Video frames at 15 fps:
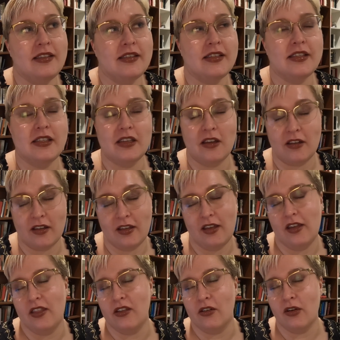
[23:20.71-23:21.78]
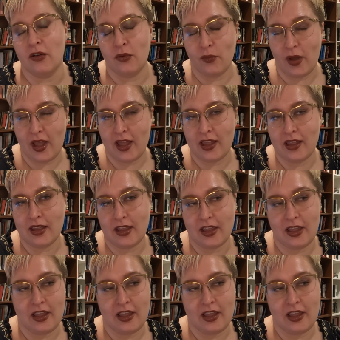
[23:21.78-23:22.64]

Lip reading: stuck in their own way